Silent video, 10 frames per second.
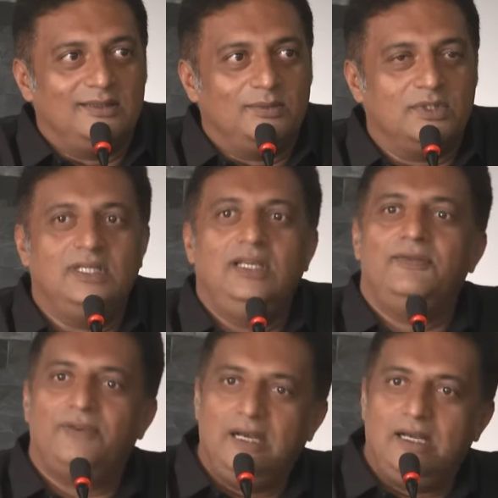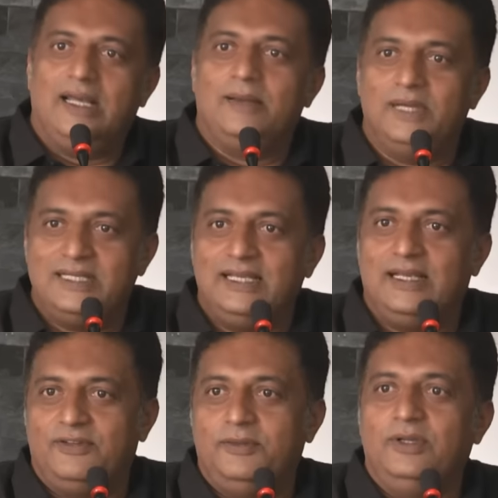Because he felt like blessing
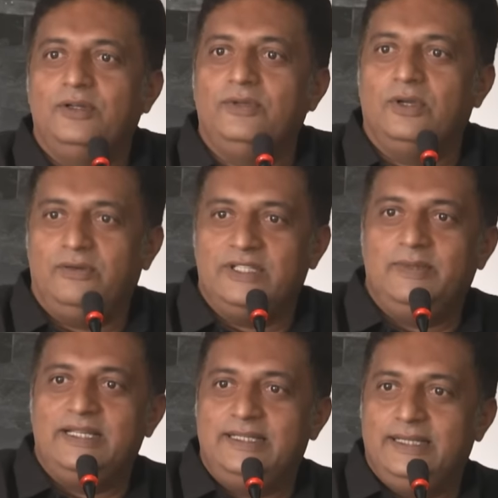everybody, you know, we always bless